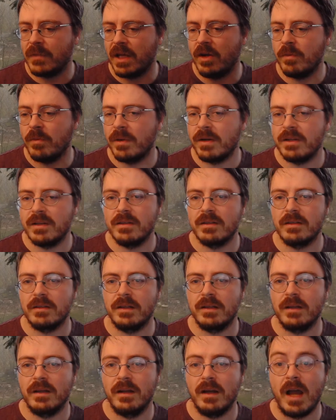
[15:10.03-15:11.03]
I hope I didn't
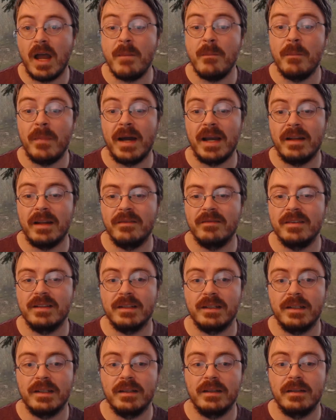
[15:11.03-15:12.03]
delete it. I might have
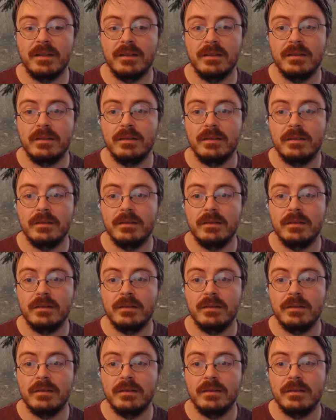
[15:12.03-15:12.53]
deleted it.